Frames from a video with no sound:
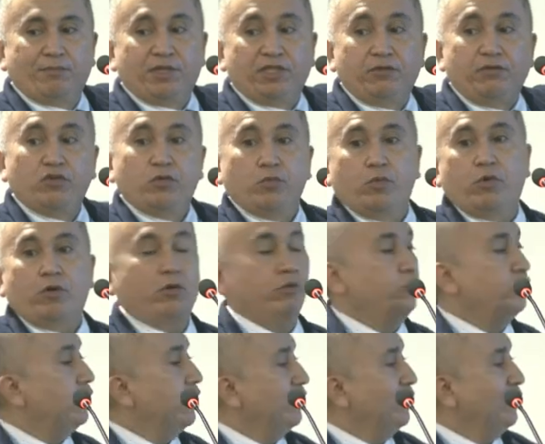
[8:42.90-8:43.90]
but if you
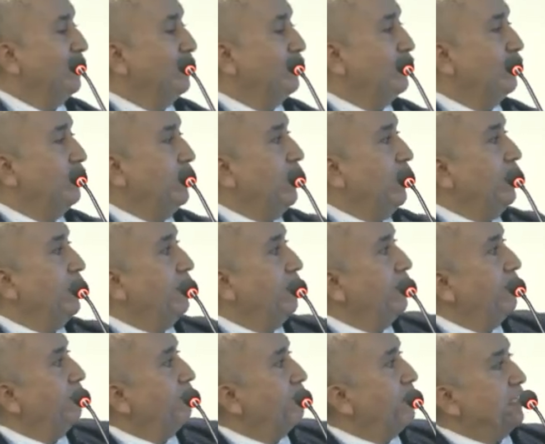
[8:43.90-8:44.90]
move to the
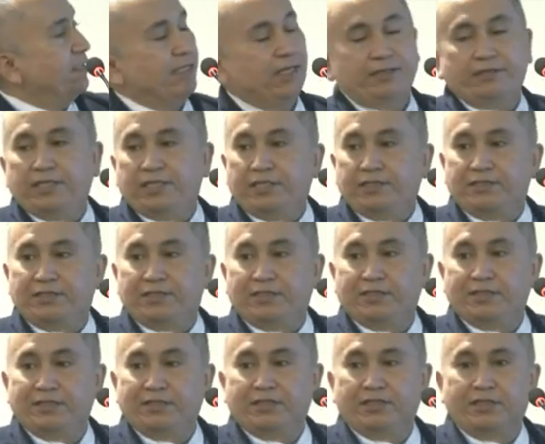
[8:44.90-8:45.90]
basal disk,
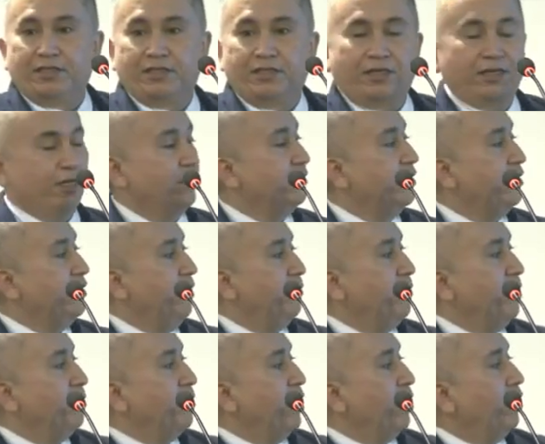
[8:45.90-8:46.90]
in the deep
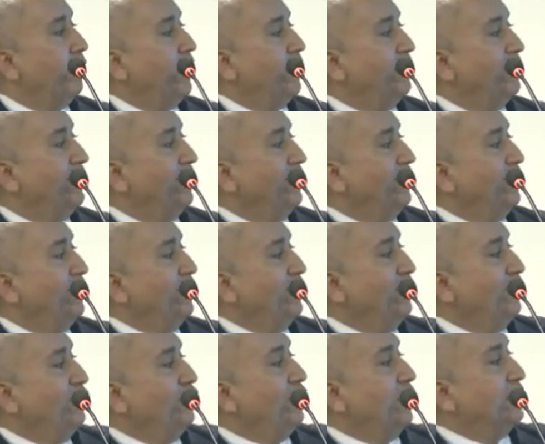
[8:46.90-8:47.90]
environment,
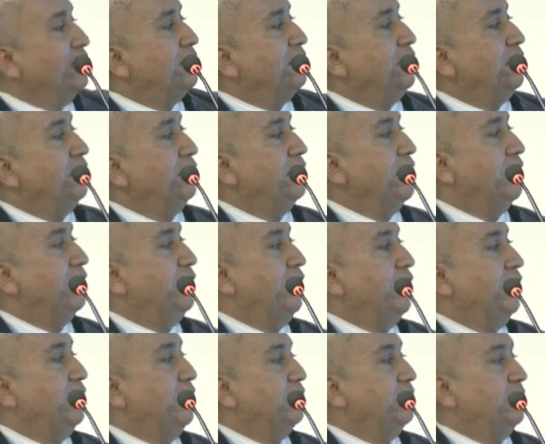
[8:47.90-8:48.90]
you can see that
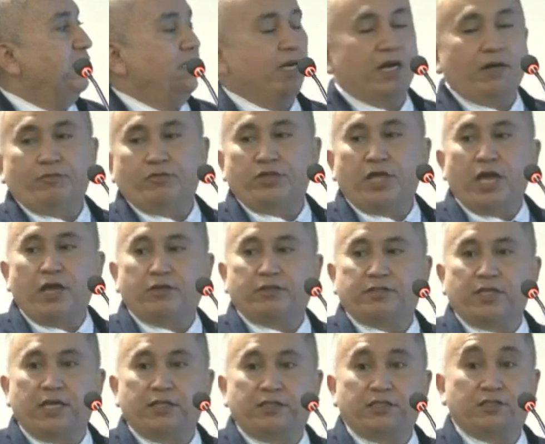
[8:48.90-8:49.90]
the carbon
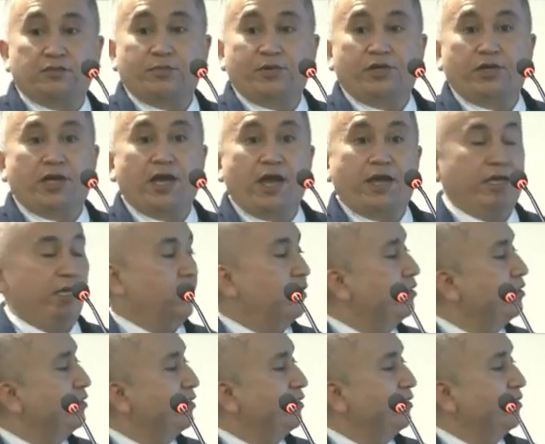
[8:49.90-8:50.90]
dioxide is very high.
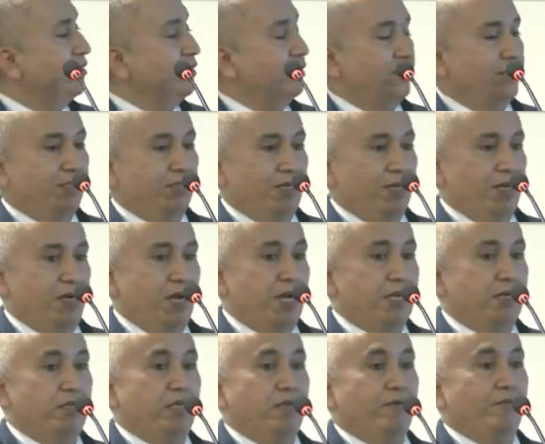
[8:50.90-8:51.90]

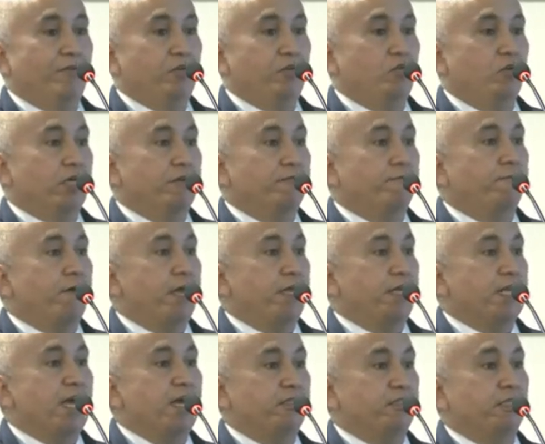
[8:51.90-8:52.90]
And even you can
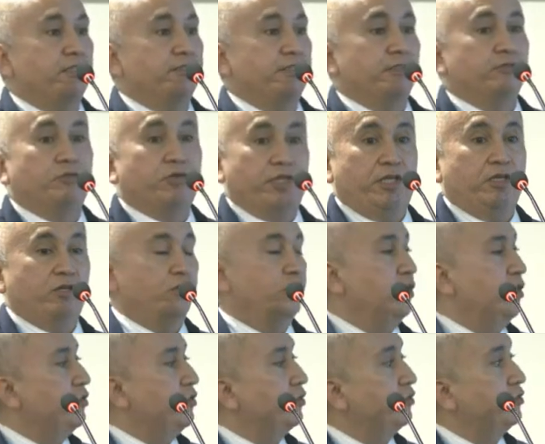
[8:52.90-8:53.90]
find under saturated
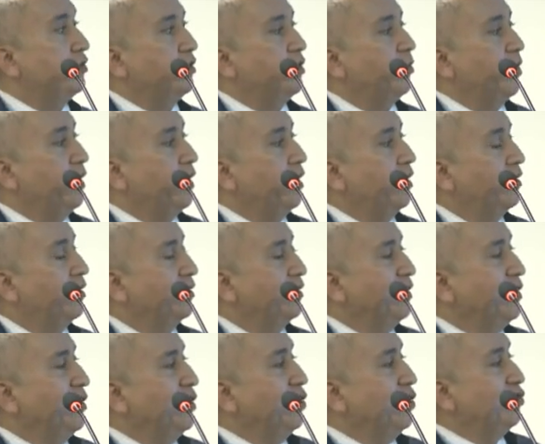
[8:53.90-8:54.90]
conditions in omega.
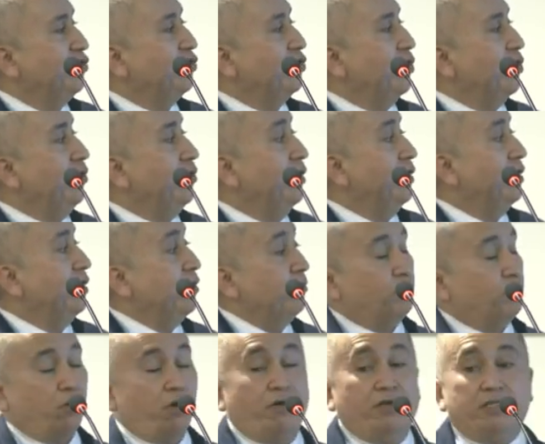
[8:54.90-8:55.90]
So
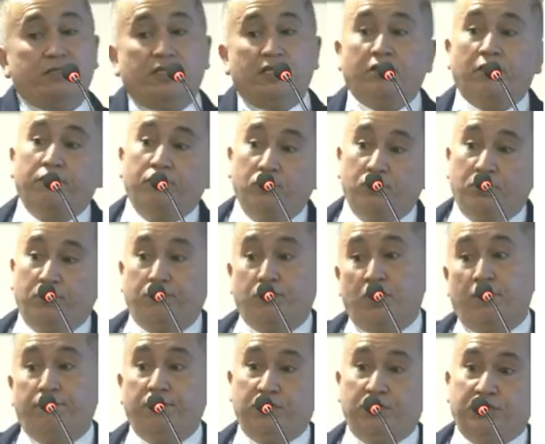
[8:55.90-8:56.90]
probably it's a refuge
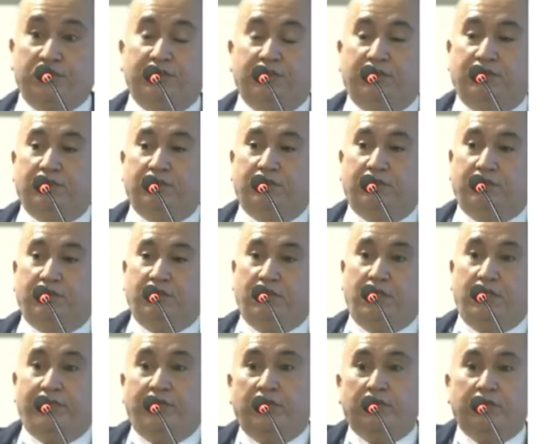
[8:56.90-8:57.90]
for a fish
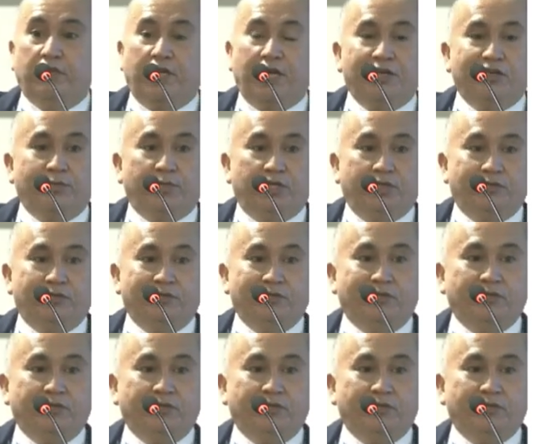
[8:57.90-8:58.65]
living in the canopy.